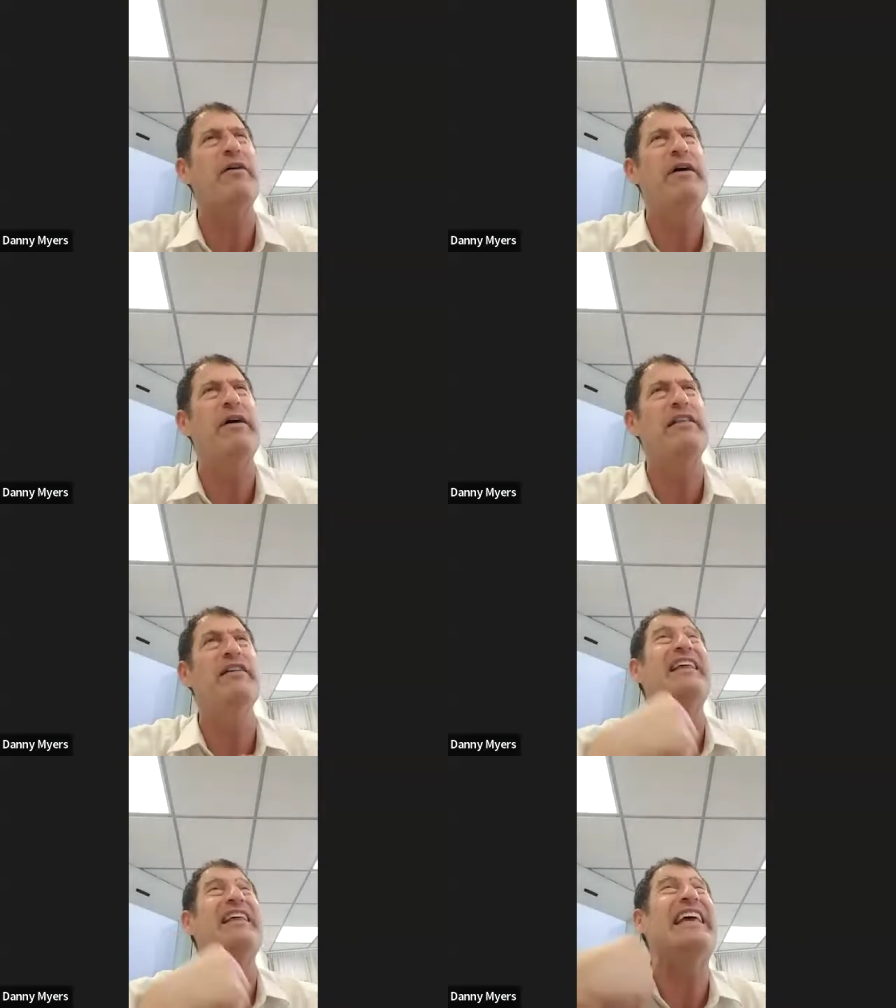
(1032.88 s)

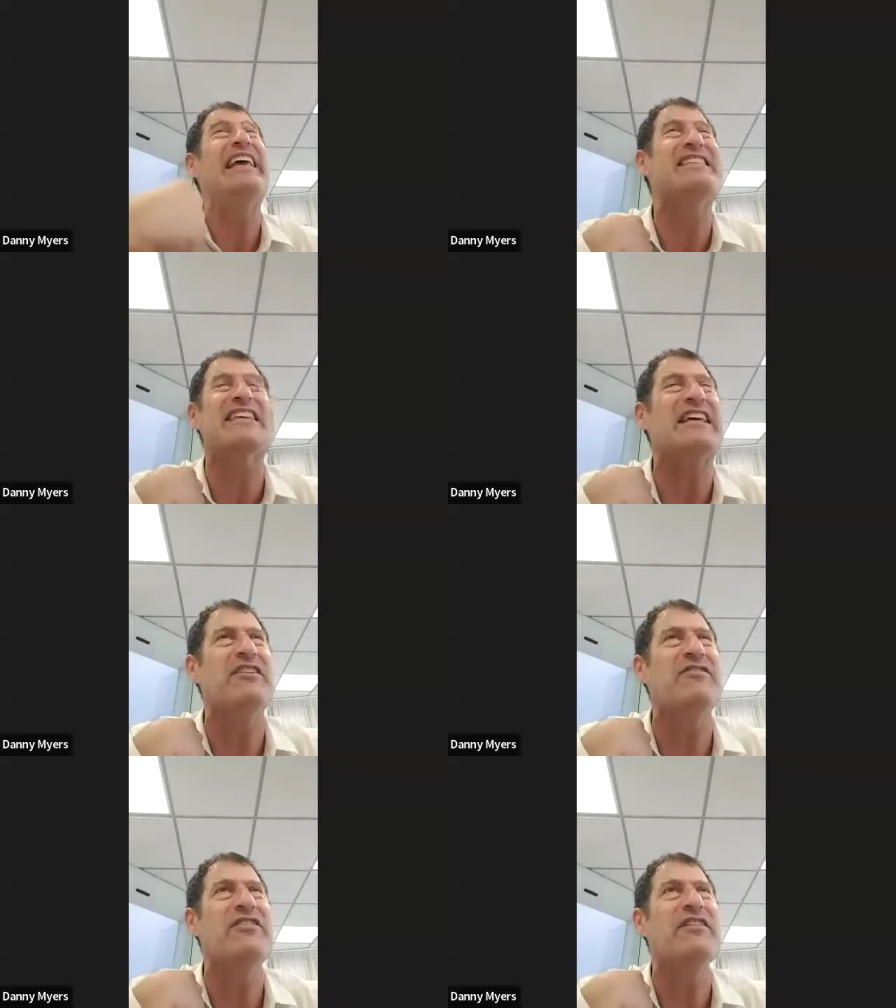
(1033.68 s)
Mendel, he has a chiyuv.
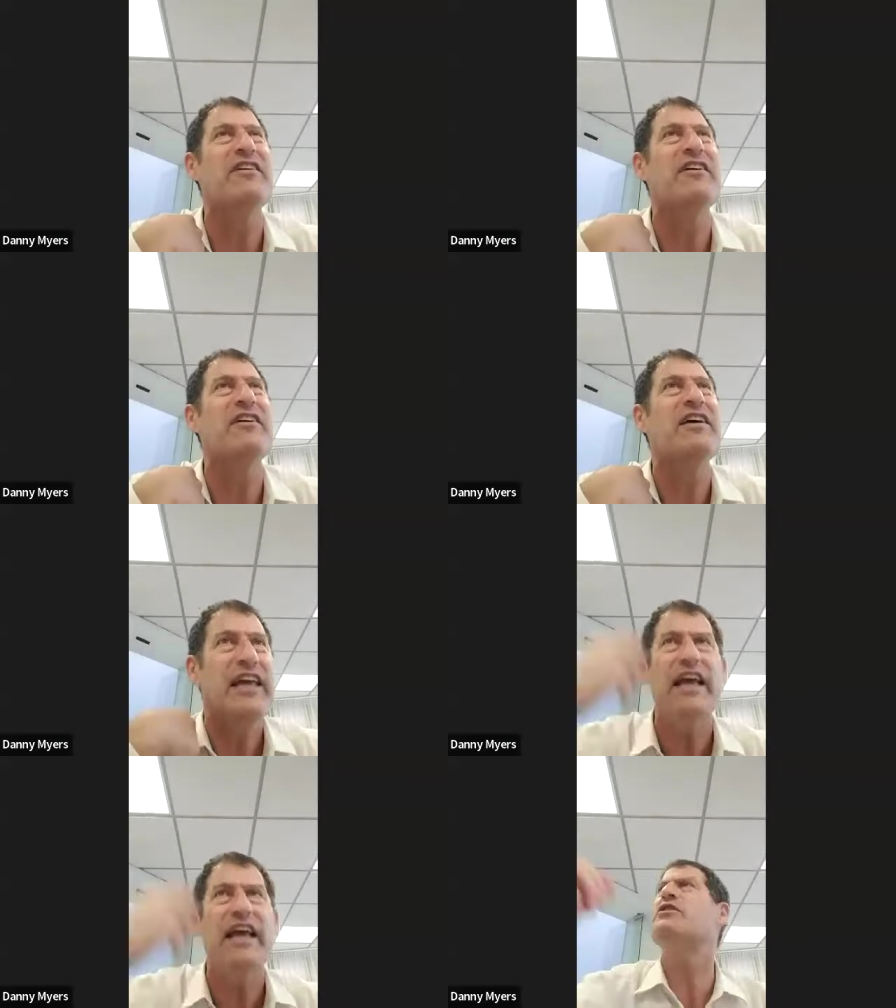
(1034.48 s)

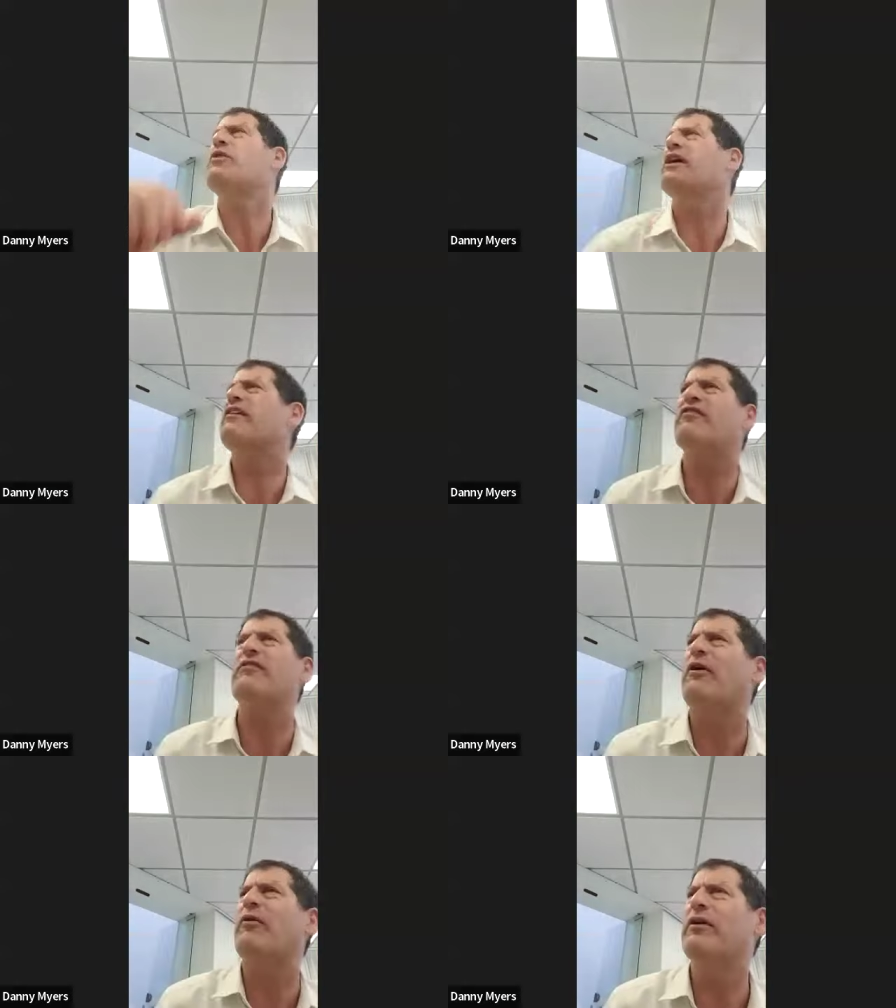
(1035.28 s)
He has a new chiyuv every
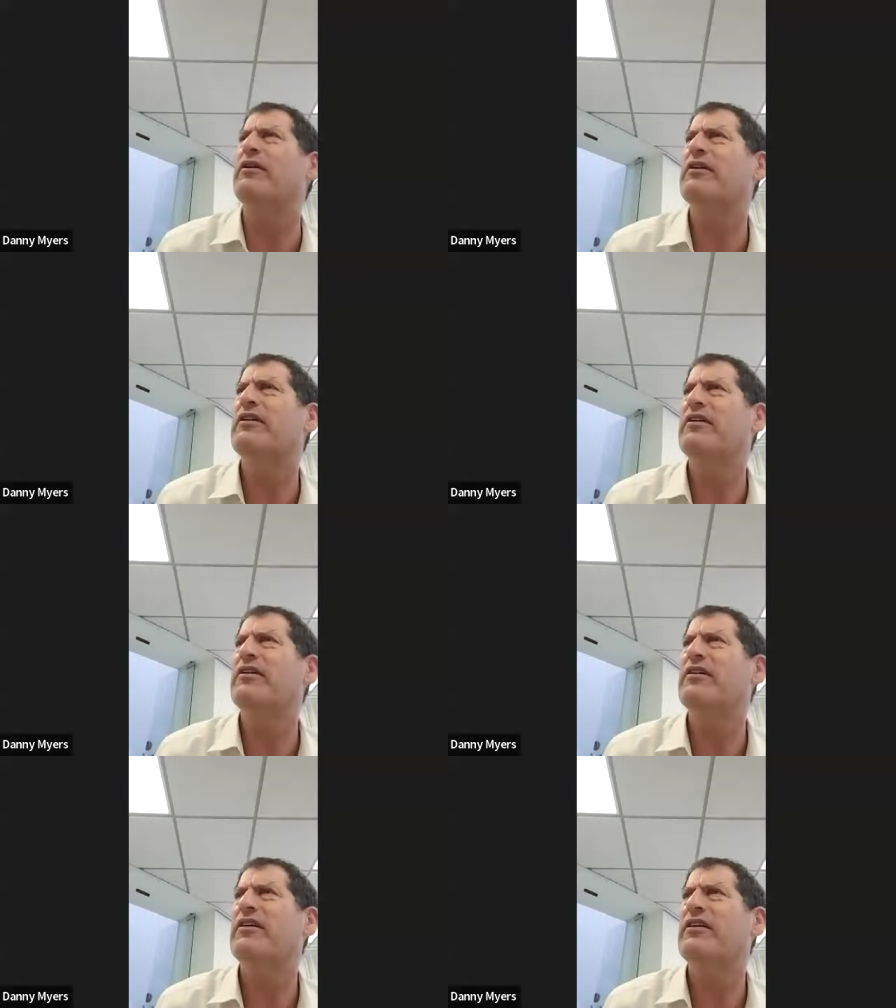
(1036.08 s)
moment.
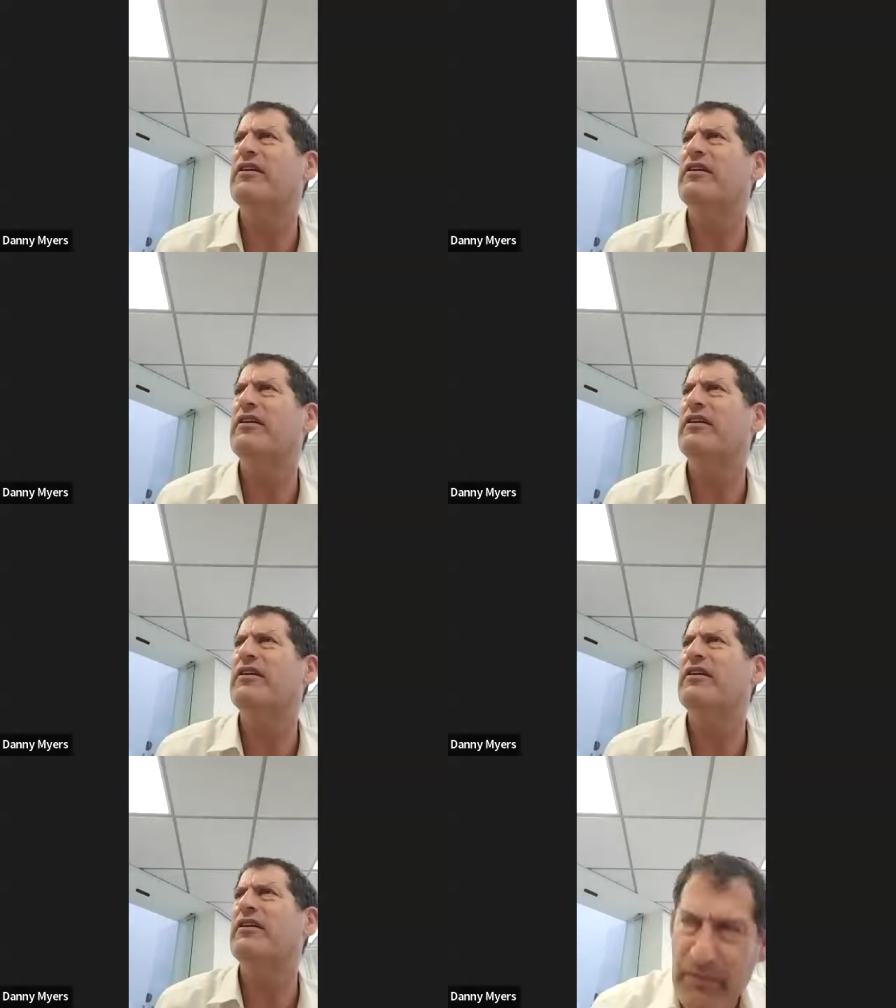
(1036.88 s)
To
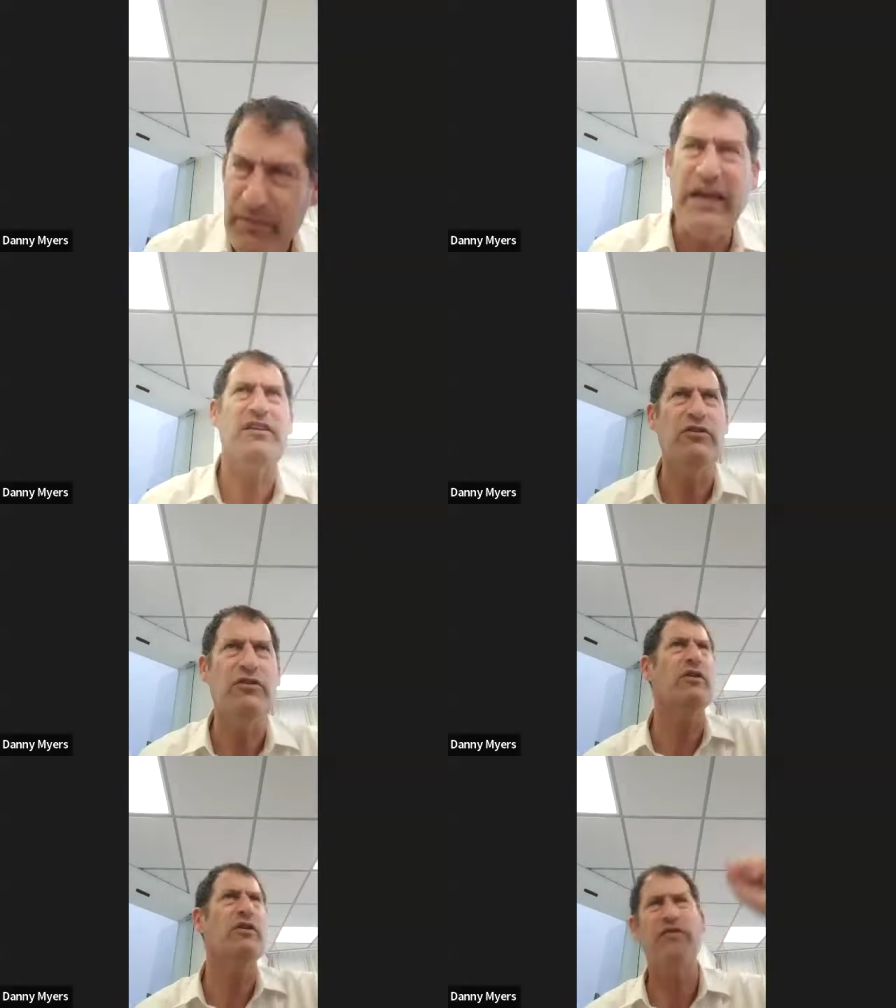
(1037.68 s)
do the
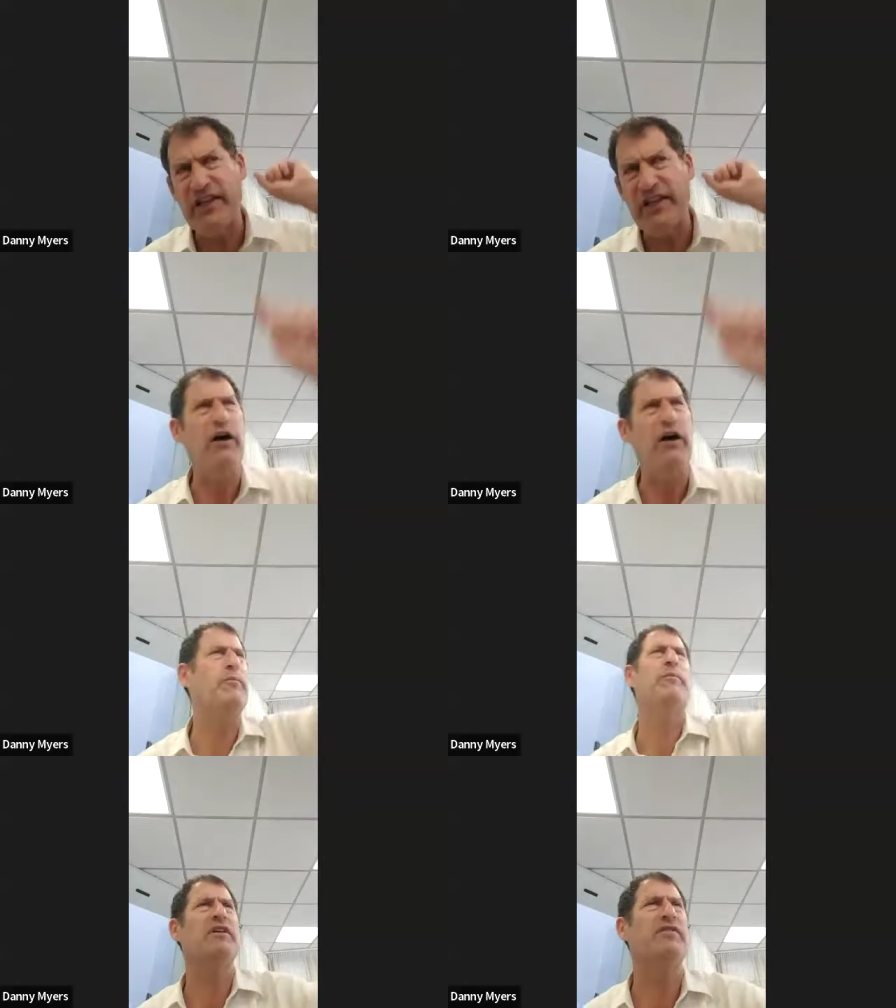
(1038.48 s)
tefillin, help him put the
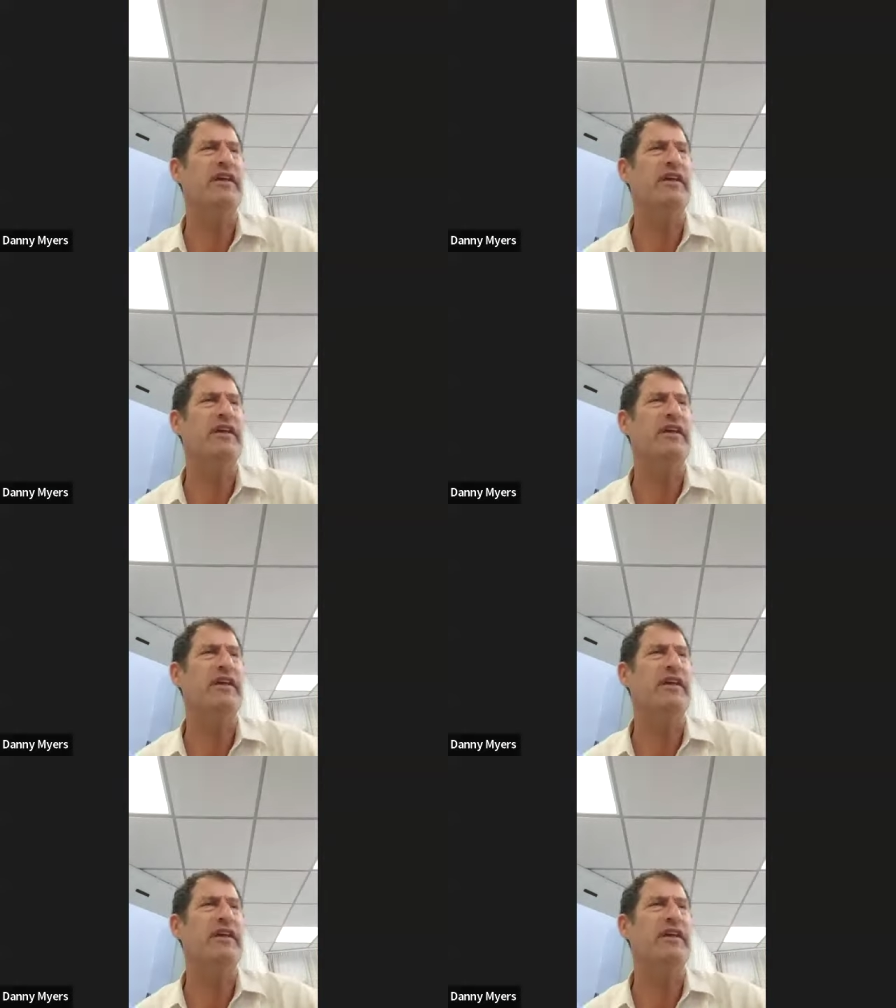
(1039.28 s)
tefillin. He can't put it